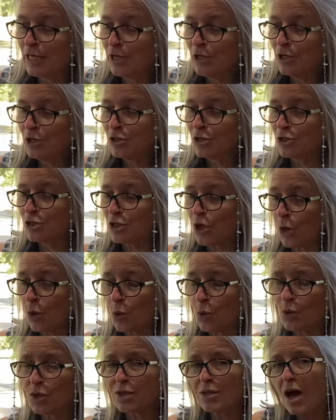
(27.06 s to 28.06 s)

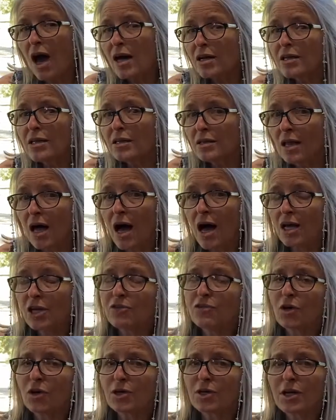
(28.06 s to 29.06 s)
So not a lot
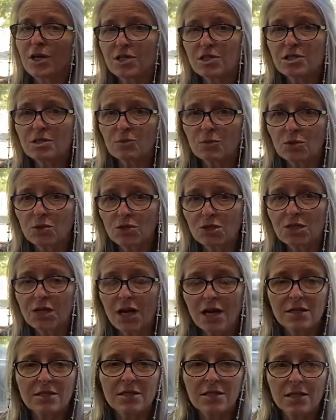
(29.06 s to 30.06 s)
of our customers
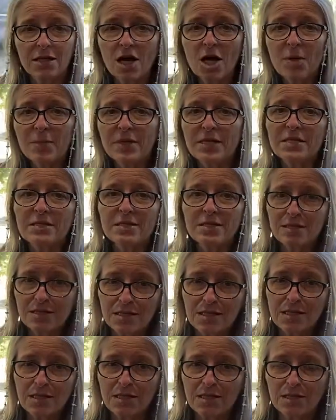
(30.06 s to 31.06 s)
got to come and
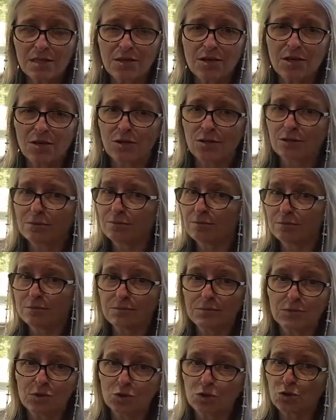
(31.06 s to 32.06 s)
see their
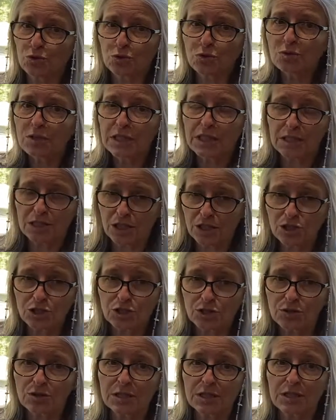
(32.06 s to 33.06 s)
truly
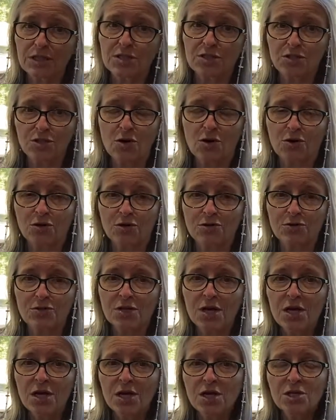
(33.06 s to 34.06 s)
luxurious yarns.
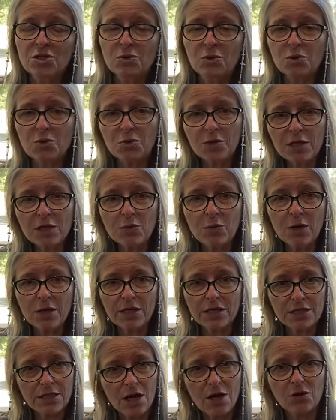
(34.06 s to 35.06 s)
So we really
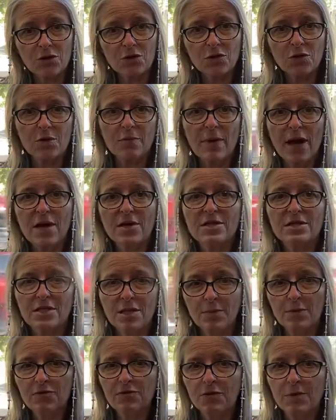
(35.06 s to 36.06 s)
want to tell you about
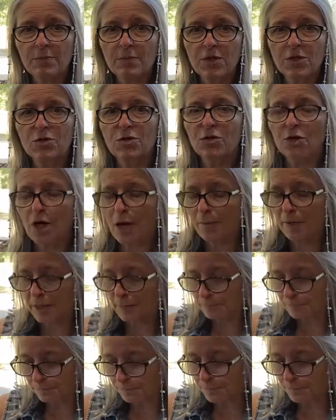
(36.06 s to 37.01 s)
some of them that are coming